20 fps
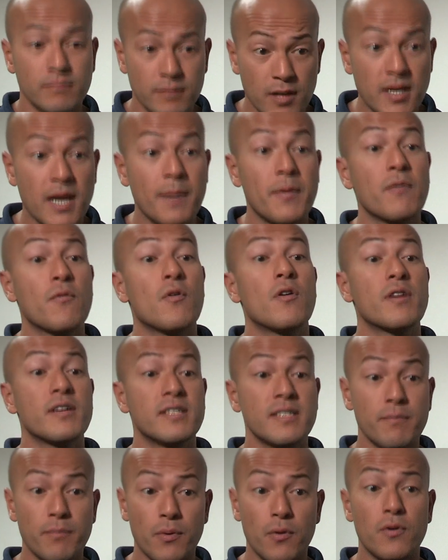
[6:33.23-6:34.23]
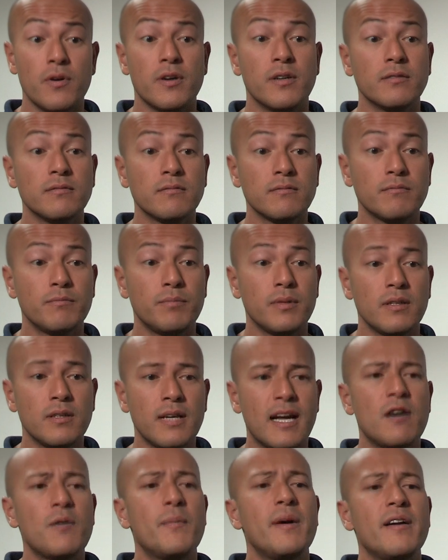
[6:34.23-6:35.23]
Don't get me wrong, it's important,
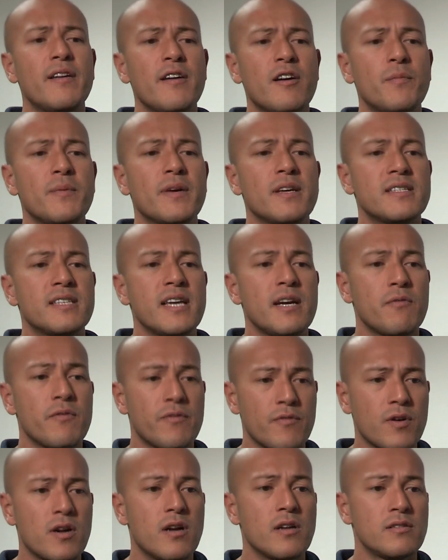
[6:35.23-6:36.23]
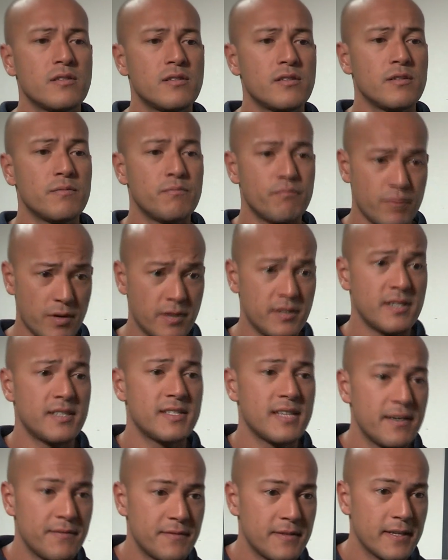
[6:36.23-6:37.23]
but how about your LPSA with regards to process
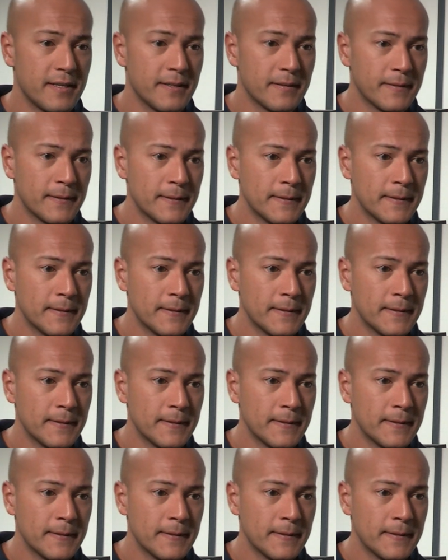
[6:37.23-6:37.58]
safety?